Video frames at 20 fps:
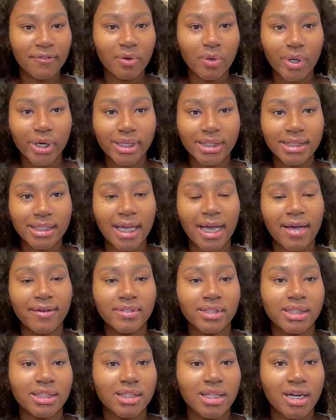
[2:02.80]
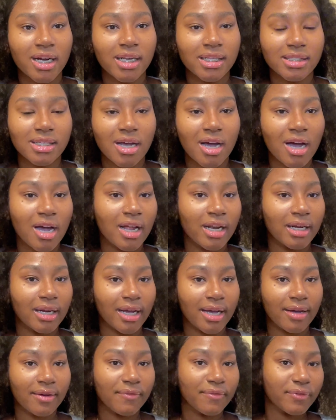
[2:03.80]
course, you have to start on
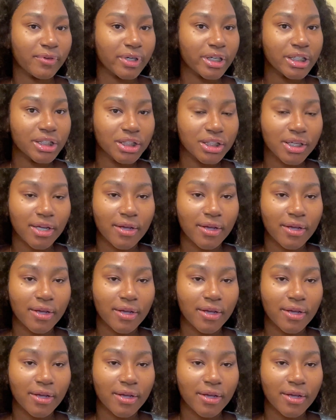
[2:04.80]
a fresh